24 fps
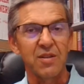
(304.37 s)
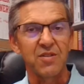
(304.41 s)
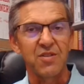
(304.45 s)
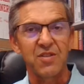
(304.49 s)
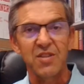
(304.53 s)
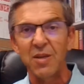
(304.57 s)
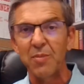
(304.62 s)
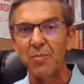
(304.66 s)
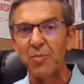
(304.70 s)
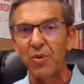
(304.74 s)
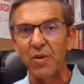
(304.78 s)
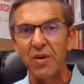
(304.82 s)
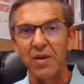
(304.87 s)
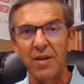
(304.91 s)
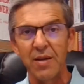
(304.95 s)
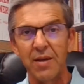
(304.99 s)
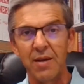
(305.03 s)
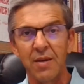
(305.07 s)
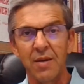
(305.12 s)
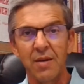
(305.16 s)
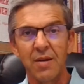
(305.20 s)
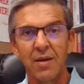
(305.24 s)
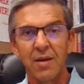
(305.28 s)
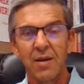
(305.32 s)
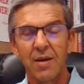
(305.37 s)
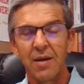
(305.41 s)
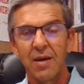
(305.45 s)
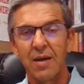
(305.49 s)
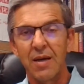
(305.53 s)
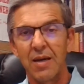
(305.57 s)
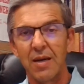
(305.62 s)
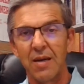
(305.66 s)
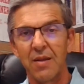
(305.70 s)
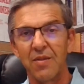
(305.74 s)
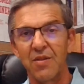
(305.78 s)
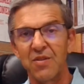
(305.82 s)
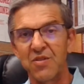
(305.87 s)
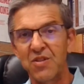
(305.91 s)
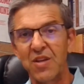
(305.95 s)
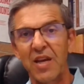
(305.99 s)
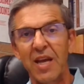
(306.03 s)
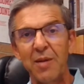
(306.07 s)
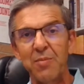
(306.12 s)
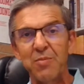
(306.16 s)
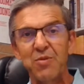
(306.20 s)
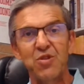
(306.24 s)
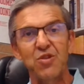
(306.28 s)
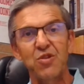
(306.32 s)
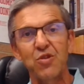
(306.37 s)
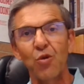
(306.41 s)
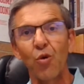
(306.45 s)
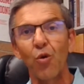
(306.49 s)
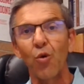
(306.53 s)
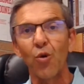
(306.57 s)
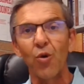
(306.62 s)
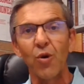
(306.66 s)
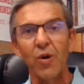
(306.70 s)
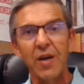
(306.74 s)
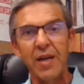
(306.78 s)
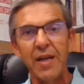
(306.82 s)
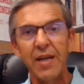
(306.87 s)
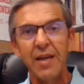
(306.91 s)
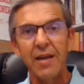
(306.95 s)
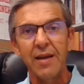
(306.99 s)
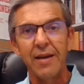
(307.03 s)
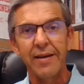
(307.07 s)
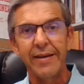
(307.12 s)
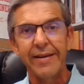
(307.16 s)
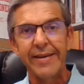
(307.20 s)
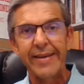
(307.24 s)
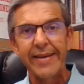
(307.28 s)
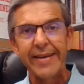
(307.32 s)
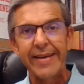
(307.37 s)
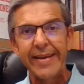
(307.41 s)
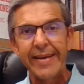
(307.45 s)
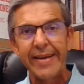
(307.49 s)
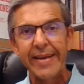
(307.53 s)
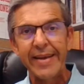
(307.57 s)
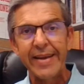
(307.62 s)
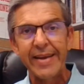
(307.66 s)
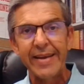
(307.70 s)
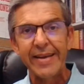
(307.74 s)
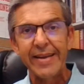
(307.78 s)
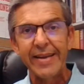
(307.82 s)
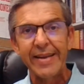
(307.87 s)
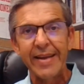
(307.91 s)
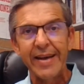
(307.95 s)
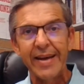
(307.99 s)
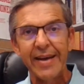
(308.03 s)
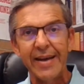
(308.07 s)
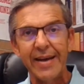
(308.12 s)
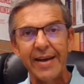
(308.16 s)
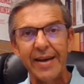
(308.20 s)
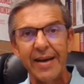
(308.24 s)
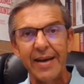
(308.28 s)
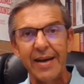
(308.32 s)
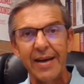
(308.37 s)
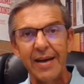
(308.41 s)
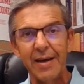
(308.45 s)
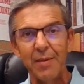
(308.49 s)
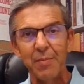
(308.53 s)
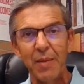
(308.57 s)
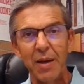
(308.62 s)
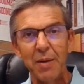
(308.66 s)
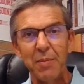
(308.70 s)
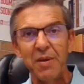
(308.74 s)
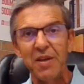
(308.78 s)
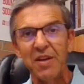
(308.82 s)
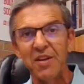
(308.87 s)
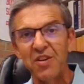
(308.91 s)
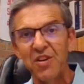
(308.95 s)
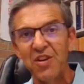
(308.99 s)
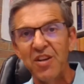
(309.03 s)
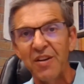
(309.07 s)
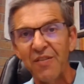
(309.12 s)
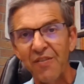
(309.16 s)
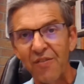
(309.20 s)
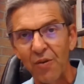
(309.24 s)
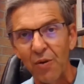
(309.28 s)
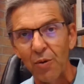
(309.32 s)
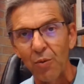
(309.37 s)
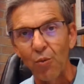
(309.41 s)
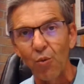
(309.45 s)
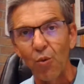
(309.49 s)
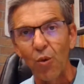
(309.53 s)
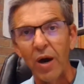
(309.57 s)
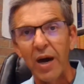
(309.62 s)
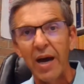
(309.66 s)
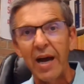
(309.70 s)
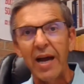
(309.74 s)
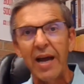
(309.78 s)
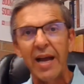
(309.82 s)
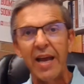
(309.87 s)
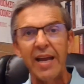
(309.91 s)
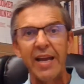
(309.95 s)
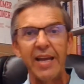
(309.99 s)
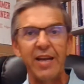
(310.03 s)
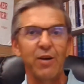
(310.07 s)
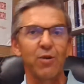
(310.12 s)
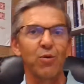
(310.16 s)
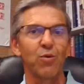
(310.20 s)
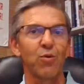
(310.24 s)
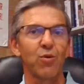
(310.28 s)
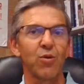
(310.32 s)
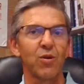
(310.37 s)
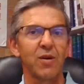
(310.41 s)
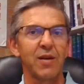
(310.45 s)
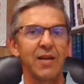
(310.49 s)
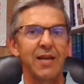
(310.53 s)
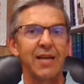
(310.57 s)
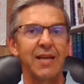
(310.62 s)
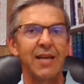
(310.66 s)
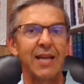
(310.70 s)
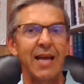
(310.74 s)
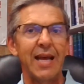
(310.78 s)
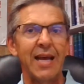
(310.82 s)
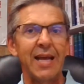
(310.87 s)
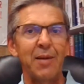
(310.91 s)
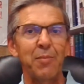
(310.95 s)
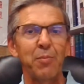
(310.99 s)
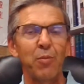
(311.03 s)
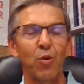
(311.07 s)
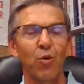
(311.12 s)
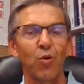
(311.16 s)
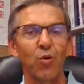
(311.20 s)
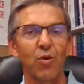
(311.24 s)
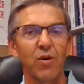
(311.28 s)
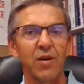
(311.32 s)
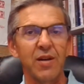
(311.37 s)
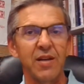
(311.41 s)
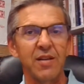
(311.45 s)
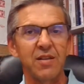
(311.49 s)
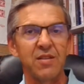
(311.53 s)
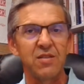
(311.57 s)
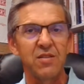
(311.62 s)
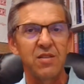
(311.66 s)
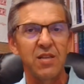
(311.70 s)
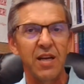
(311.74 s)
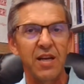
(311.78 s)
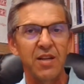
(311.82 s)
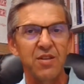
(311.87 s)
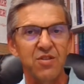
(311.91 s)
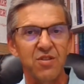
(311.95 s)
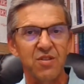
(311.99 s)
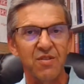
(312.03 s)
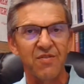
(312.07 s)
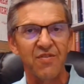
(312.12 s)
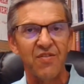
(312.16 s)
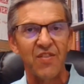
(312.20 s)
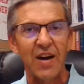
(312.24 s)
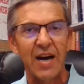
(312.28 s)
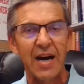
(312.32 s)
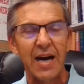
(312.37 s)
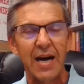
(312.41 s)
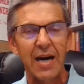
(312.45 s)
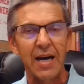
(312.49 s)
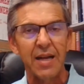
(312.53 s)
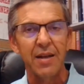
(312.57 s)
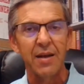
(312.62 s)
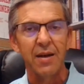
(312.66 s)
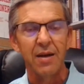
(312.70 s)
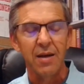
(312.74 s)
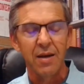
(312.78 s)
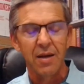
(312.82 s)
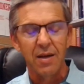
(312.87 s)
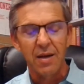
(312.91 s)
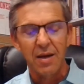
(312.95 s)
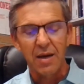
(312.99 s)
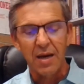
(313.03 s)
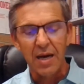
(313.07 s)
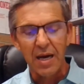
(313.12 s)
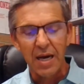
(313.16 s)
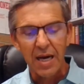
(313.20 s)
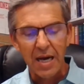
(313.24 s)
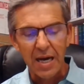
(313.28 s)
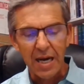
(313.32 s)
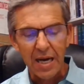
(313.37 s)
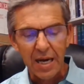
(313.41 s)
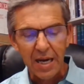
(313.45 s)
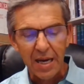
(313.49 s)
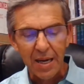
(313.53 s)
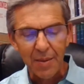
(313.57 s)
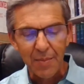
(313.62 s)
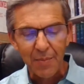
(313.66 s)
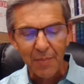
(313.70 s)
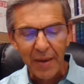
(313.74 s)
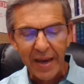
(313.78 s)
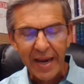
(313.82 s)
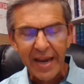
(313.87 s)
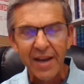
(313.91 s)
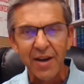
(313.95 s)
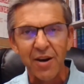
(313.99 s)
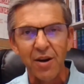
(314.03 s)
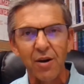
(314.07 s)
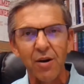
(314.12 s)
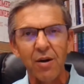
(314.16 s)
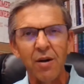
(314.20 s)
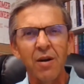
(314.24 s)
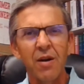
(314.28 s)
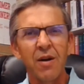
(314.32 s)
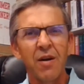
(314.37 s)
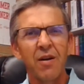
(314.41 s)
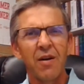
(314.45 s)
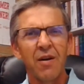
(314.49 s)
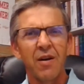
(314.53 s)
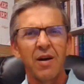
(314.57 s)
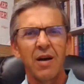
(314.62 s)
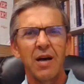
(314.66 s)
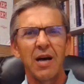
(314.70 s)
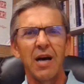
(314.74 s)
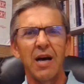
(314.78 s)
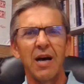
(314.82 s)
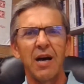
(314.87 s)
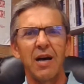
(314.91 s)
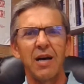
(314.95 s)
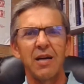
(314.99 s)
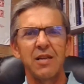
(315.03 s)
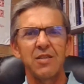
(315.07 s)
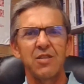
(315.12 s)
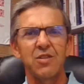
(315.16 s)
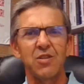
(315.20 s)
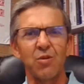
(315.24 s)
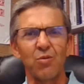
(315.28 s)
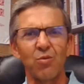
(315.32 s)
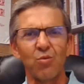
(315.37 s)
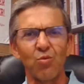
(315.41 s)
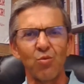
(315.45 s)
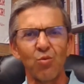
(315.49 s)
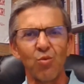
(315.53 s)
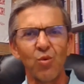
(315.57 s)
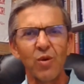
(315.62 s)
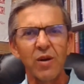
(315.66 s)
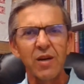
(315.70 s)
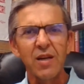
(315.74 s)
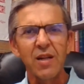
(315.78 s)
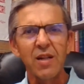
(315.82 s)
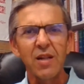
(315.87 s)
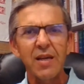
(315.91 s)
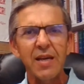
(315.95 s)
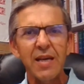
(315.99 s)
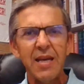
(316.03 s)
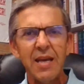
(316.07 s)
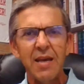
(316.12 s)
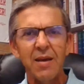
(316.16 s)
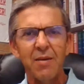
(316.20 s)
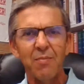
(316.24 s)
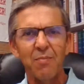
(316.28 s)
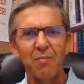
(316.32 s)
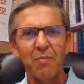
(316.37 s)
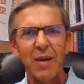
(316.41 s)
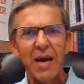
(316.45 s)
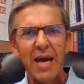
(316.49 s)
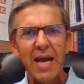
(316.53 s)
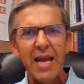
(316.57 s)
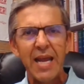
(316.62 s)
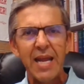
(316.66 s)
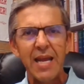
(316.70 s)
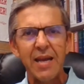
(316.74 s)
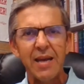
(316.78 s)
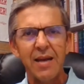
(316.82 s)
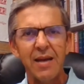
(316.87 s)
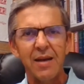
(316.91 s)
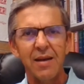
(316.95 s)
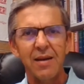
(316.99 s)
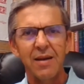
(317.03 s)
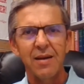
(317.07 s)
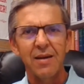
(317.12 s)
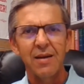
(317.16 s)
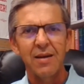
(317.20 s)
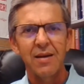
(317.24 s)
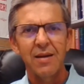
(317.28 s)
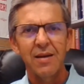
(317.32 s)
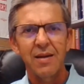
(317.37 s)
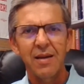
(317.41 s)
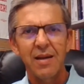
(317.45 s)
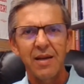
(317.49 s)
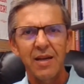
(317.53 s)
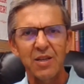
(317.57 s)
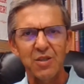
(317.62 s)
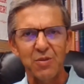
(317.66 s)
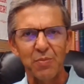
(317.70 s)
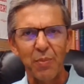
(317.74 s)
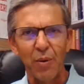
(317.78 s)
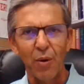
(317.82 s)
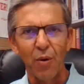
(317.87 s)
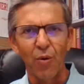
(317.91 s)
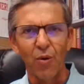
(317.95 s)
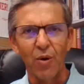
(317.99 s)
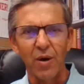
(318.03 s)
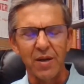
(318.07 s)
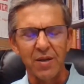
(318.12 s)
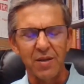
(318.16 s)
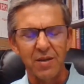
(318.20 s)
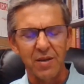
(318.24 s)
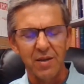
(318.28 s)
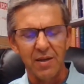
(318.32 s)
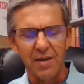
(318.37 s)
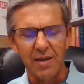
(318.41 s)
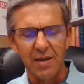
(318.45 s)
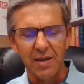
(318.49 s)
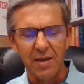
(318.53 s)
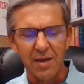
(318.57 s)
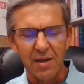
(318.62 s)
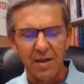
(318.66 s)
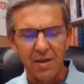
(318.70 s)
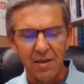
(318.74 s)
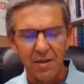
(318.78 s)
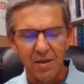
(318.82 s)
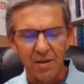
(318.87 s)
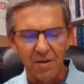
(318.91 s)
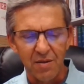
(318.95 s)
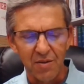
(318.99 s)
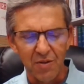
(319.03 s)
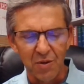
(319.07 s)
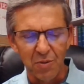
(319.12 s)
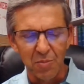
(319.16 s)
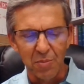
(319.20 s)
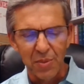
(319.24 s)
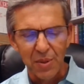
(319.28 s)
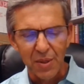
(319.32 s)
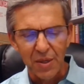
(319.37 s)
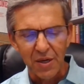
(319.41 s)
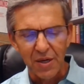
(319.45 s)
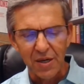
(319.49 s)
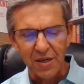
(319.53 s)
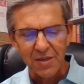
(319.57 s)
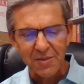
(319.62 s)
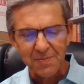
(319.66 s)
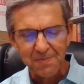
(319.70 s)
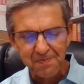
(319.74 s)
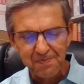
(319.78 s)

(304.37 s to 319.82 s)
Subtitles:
is simply the same story in maybe a different way or in a more intensified manner to really make his point in the book.